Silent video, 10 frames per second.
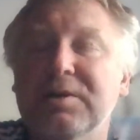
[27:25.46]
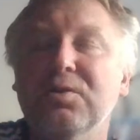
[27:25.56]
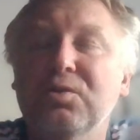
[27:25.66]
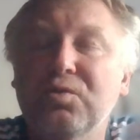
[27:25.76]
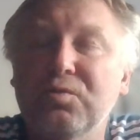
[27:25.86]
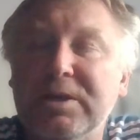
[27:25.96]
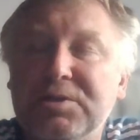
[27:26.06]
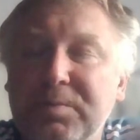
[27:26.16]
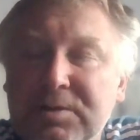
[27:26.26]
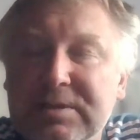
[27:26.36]
not too
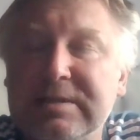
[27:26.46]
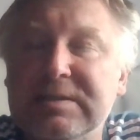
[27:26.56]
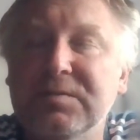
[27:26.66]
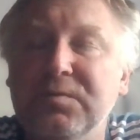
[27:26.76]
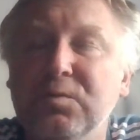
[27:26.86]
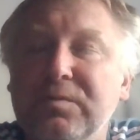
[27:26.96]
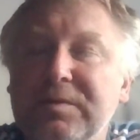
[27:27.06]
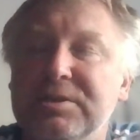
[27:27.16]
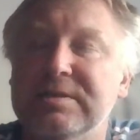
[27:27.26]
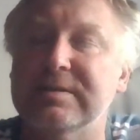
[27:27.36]
much processed food,
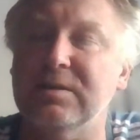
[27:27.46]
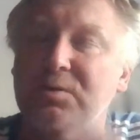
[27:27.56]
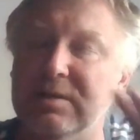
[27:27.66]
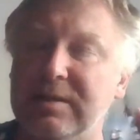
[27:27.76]
which is a long